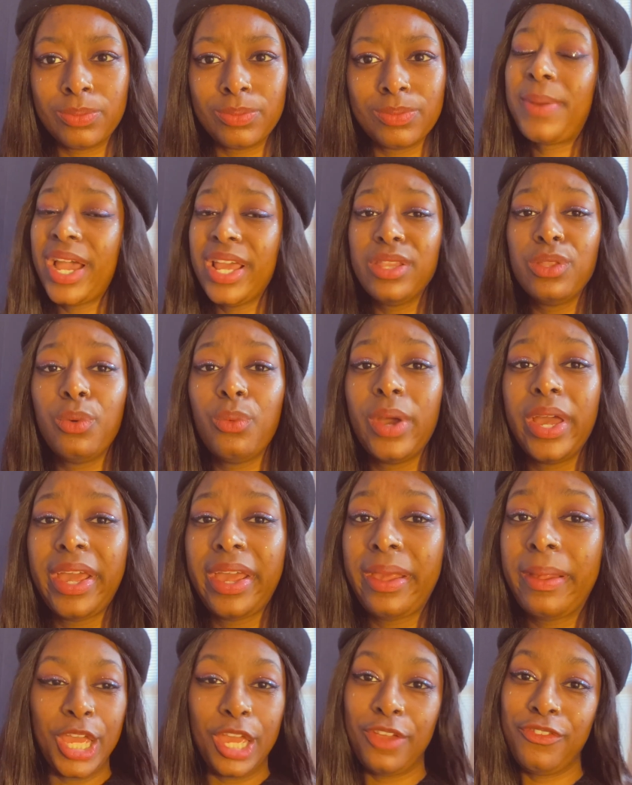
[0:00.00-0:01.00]
By the
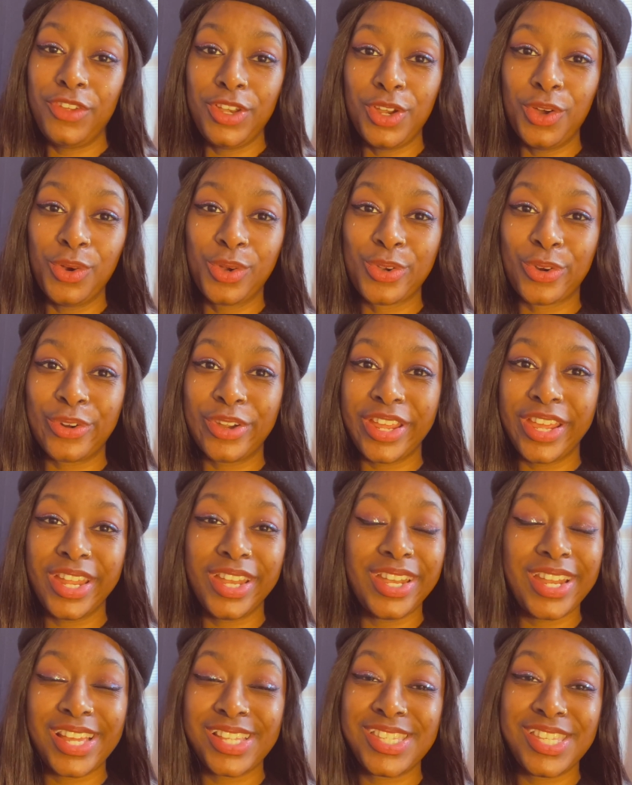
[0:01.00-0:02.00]
way, if you know Korean,
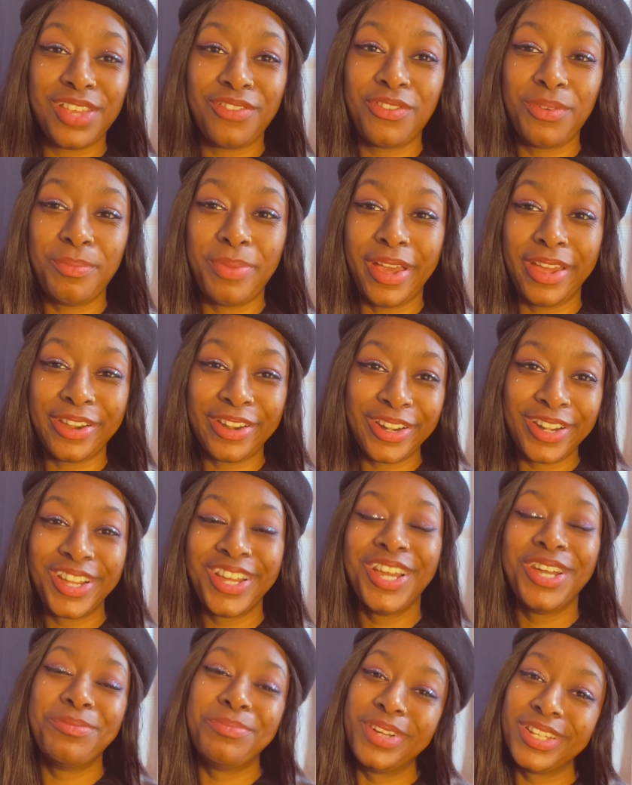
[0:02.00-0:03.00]
that's even better,
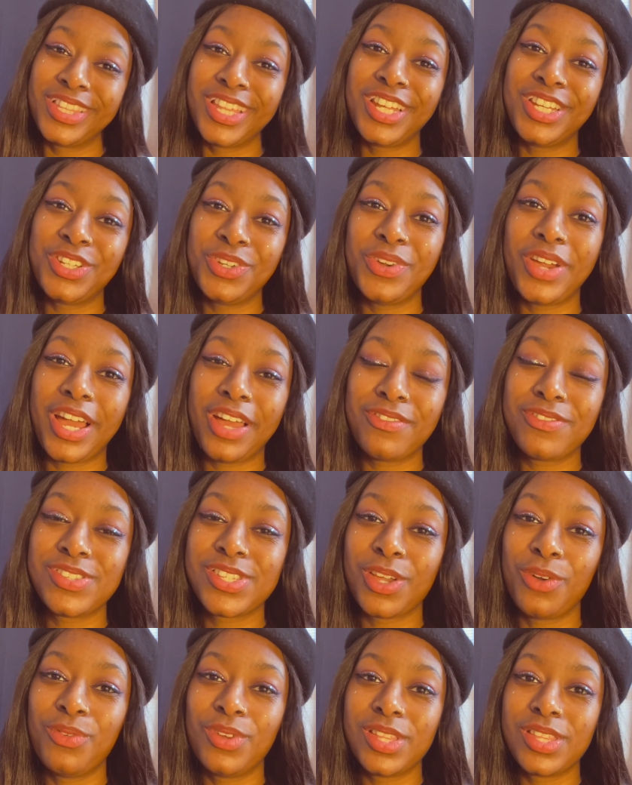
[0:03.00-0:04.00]
but they do have
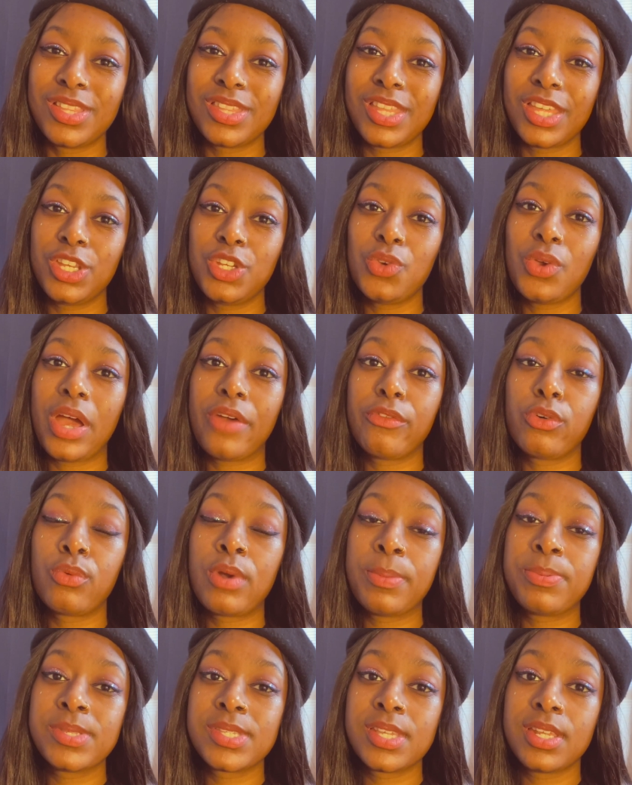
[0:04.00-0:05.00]
a
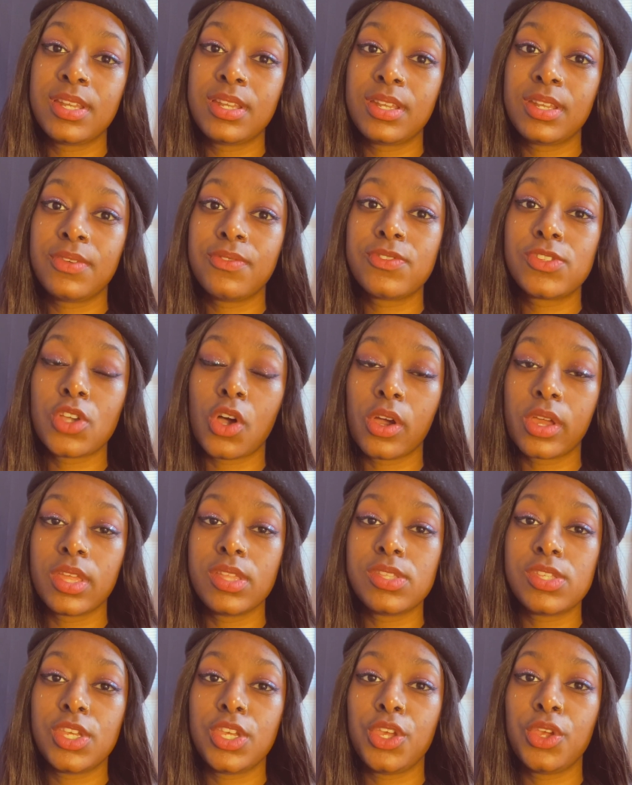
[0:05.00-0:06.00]
representative talking
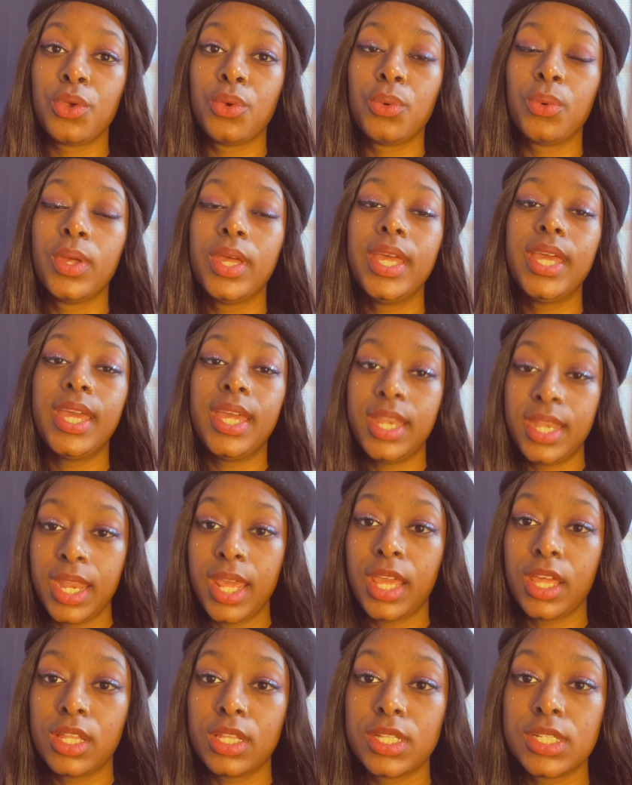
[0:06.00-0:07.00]
to you in
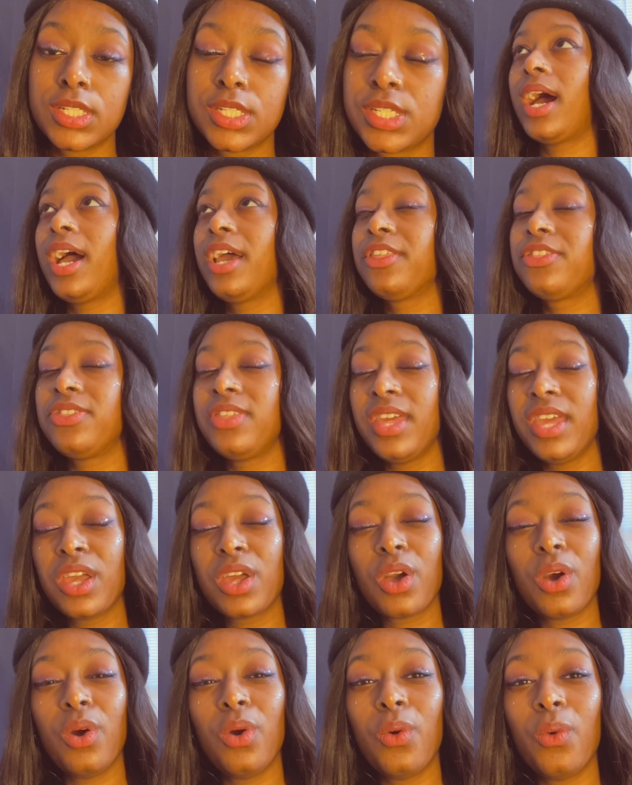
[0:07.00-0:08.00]
English. I
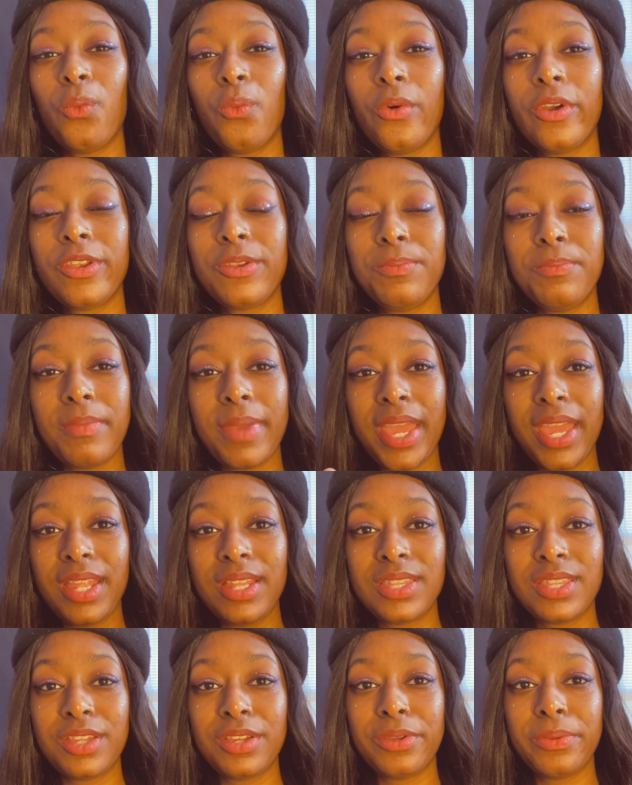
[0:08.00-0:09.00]
think what
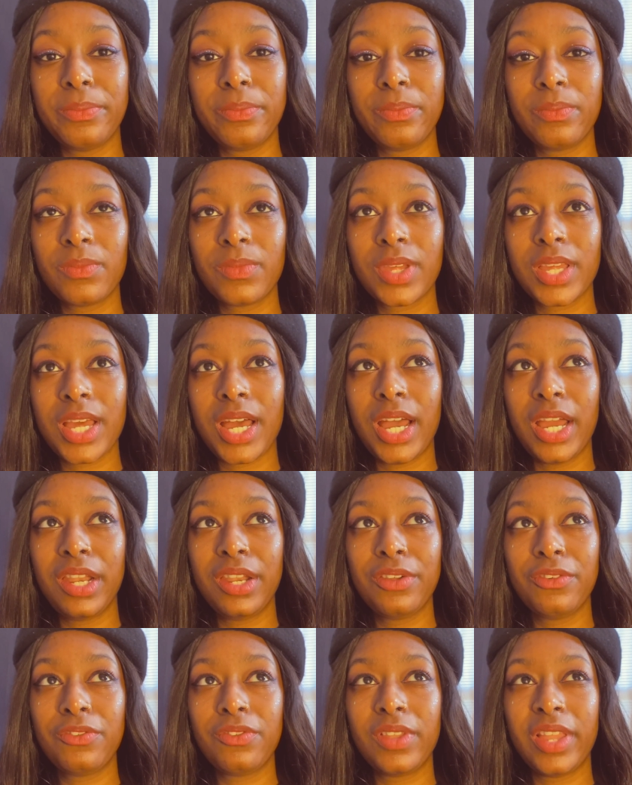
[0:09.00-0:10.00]
made them kind
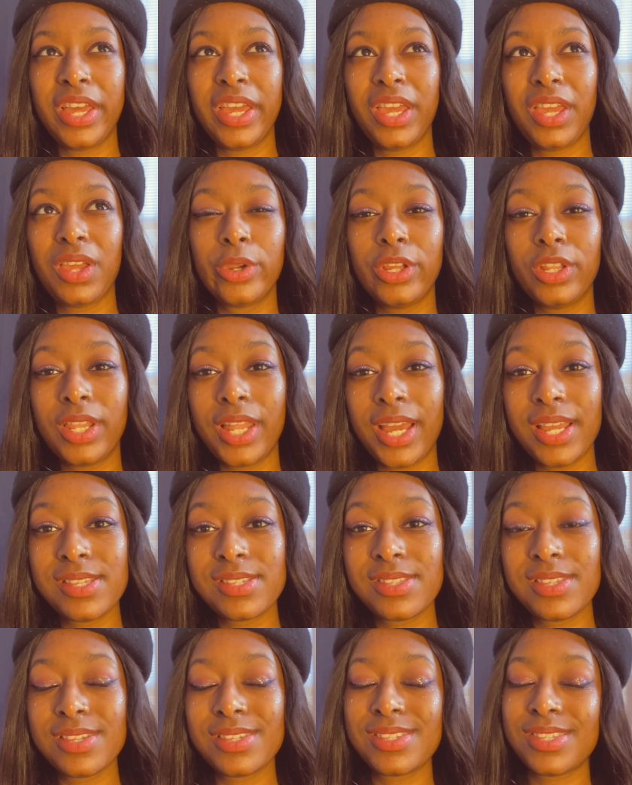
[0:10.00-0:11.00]
of like realize
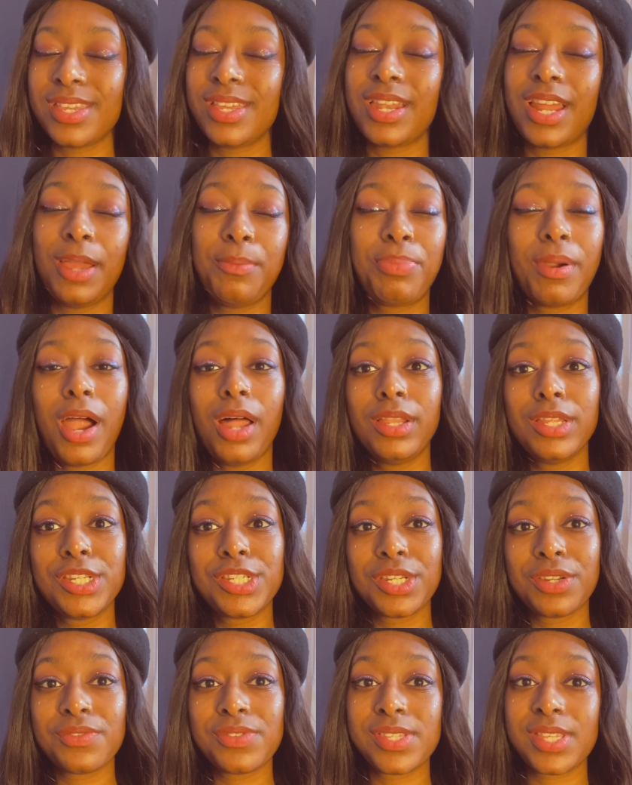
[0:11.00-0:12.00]
this, and I probably
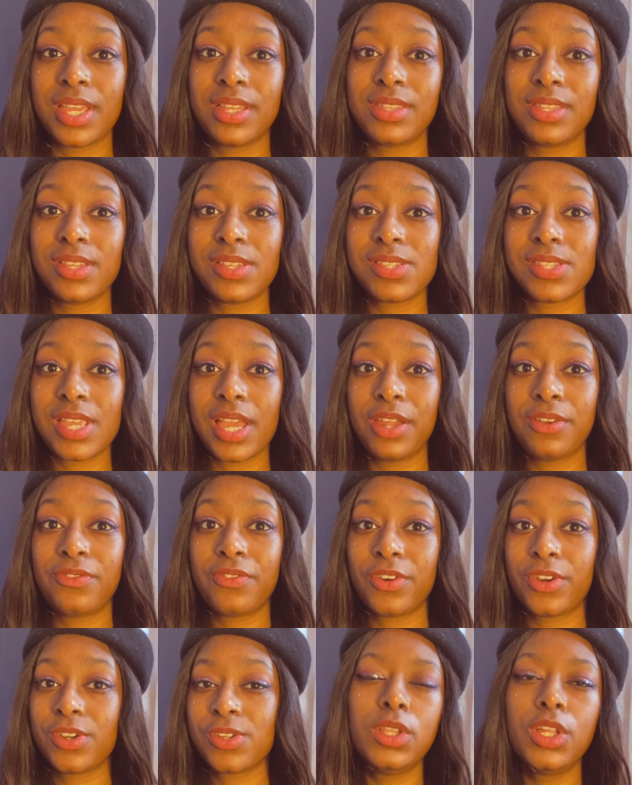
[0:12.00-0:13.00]
should have said this at
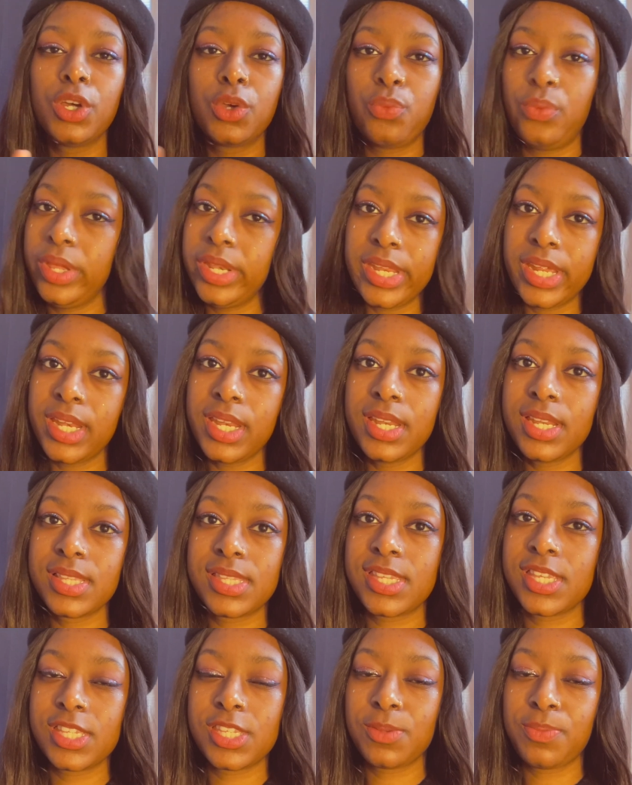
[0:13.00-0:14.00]
first. Look, we didn't
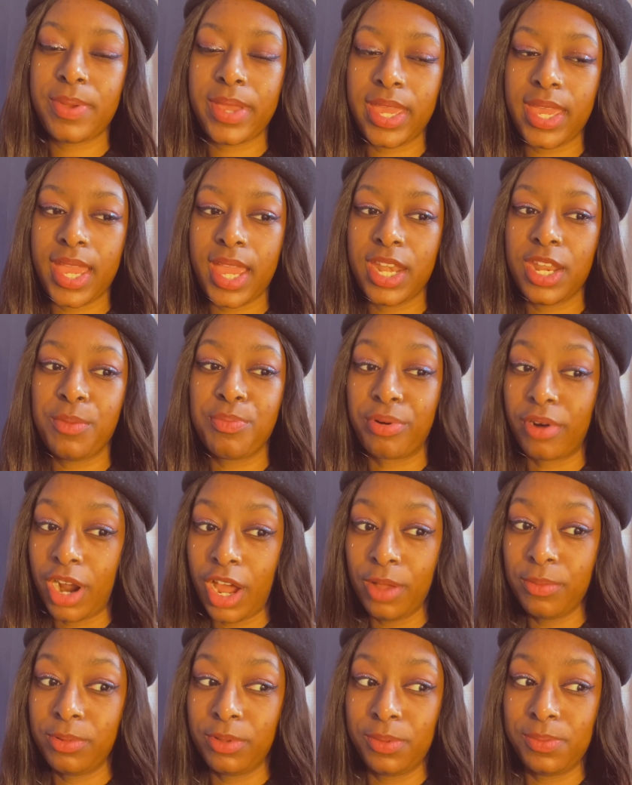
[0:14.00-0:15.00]
anticipate any
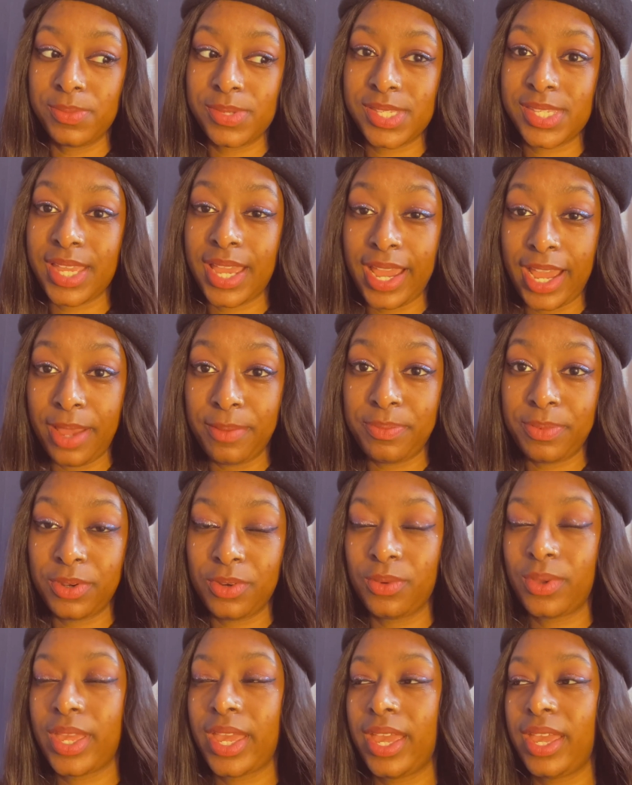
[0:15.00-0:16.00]
problems to happen,
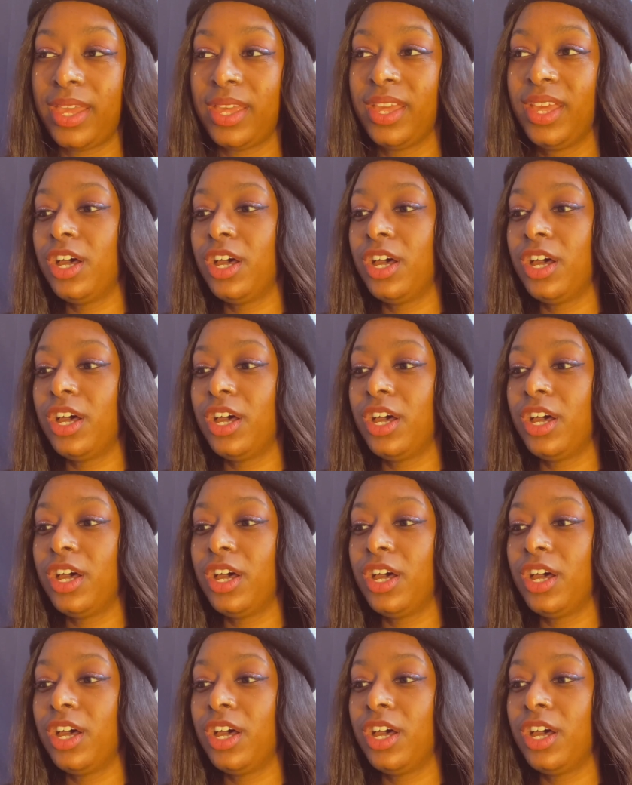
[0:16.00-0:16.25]
okay?